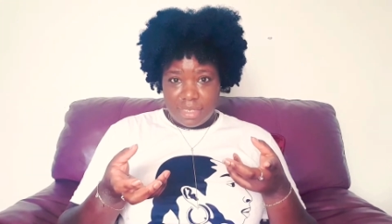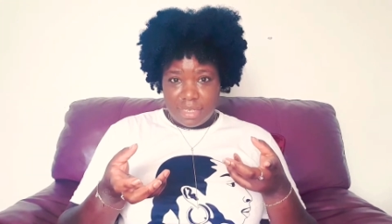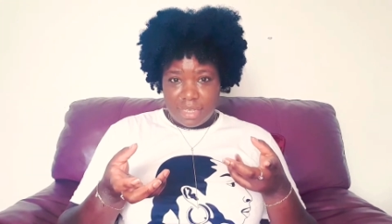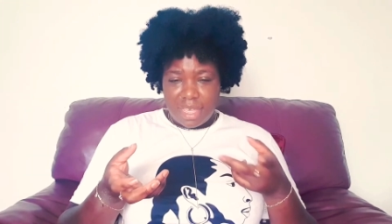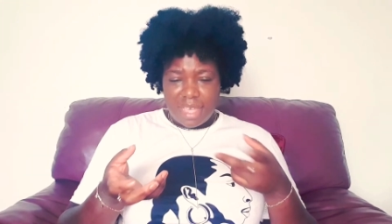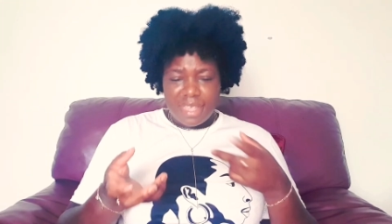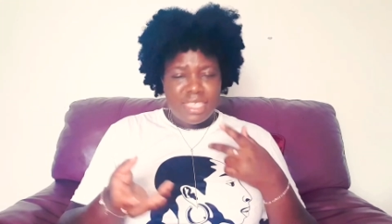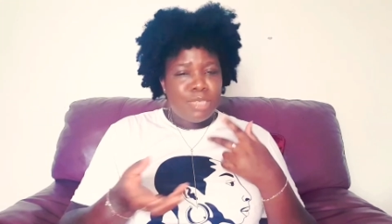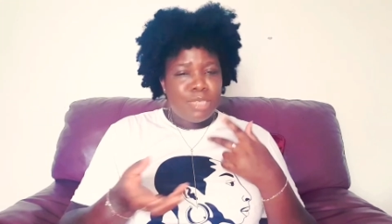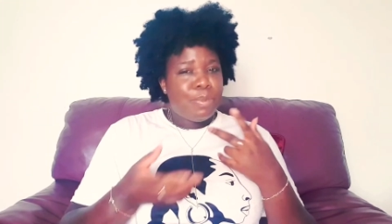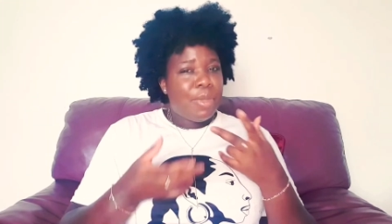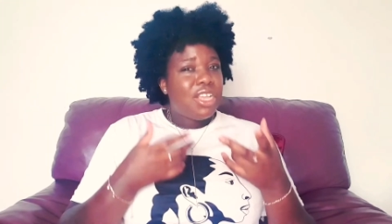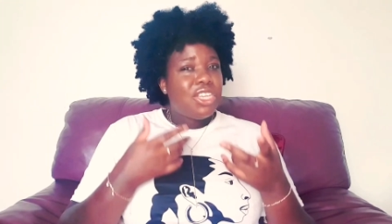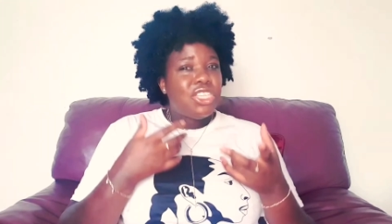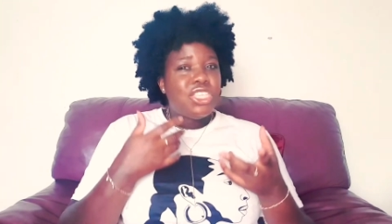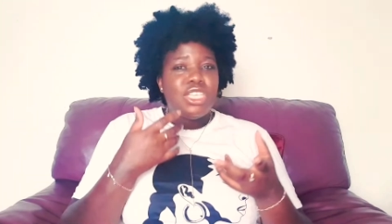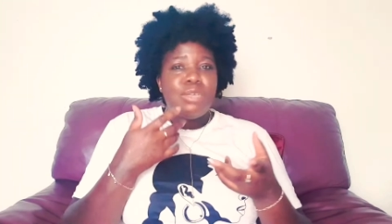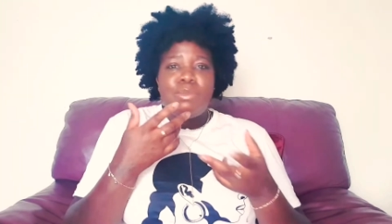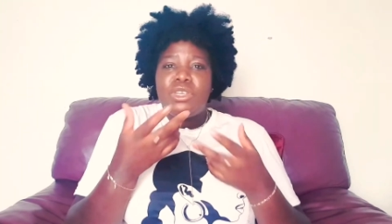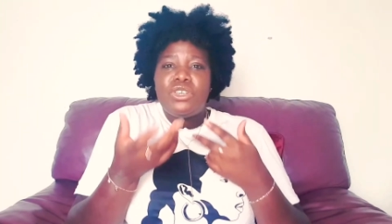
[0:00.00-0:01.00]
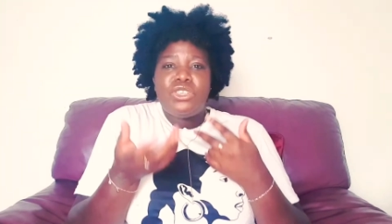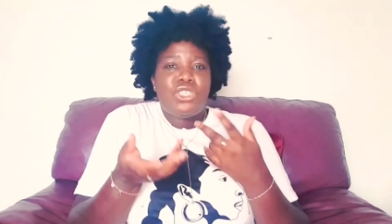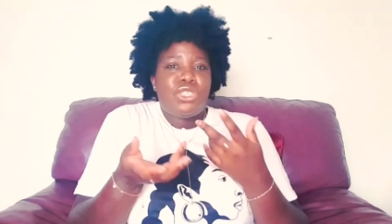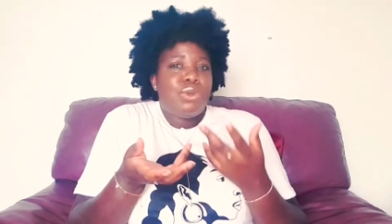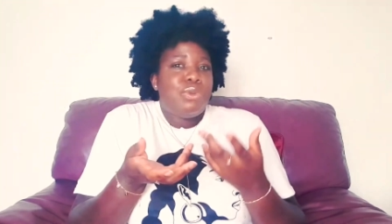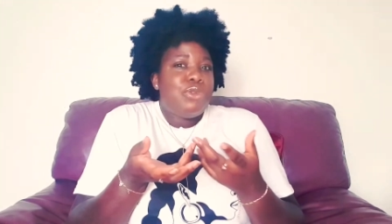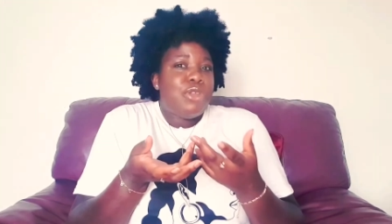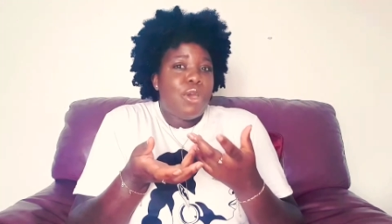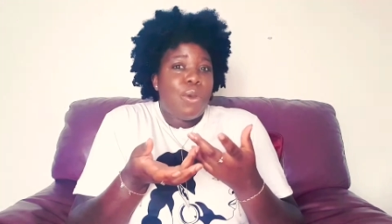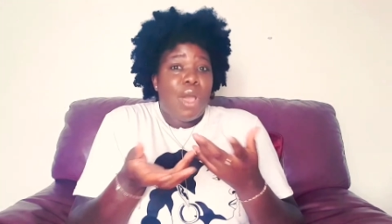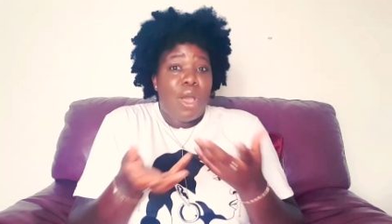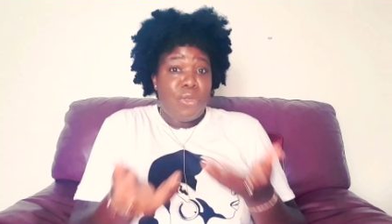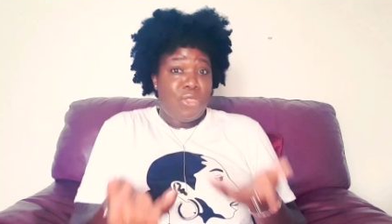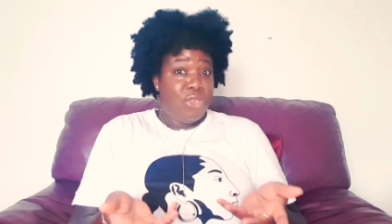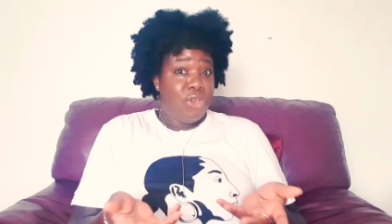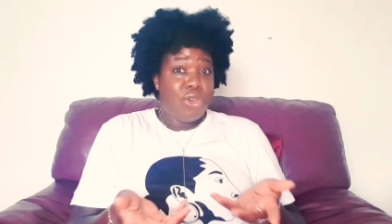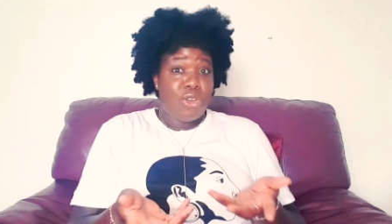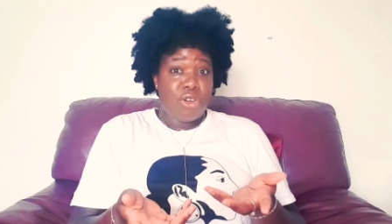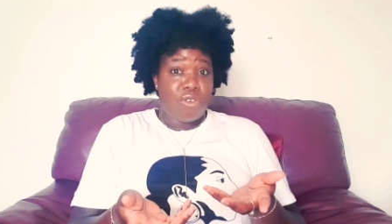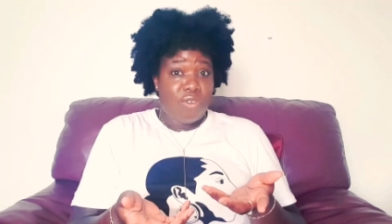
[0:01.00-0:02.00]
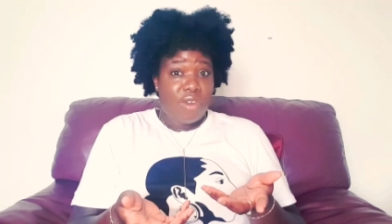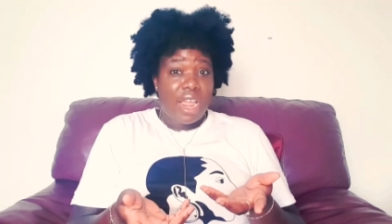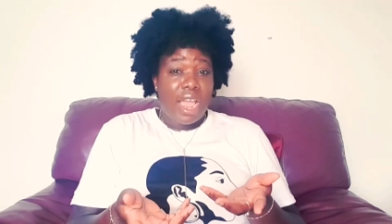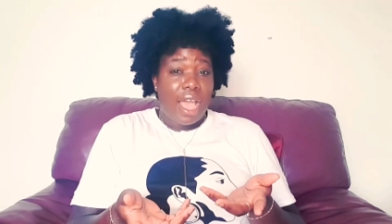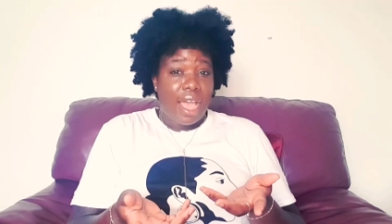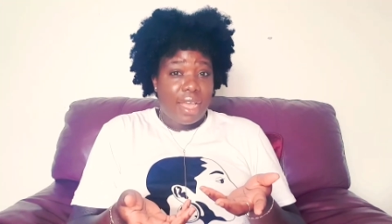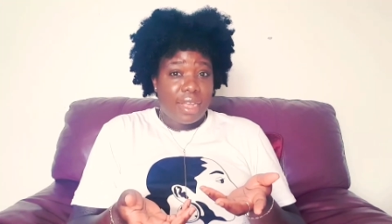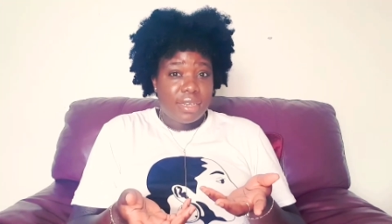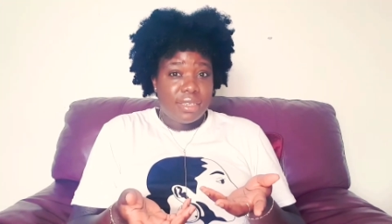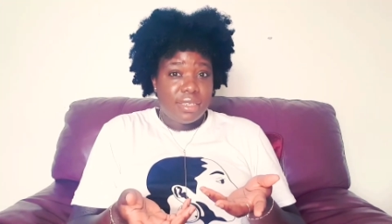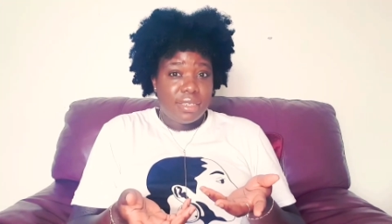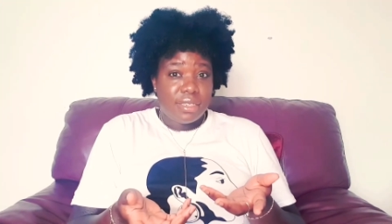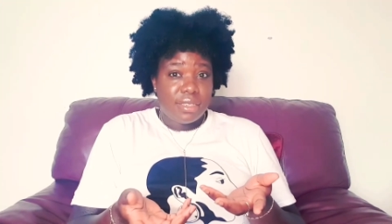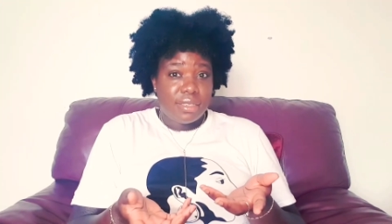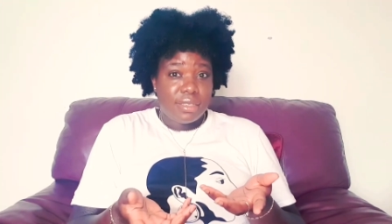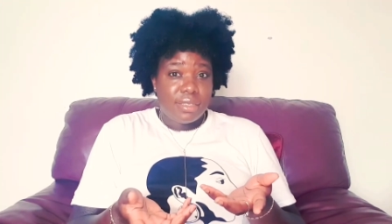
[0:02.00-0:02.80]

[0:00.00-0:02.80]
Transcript: especially because you don't know how they're going to react.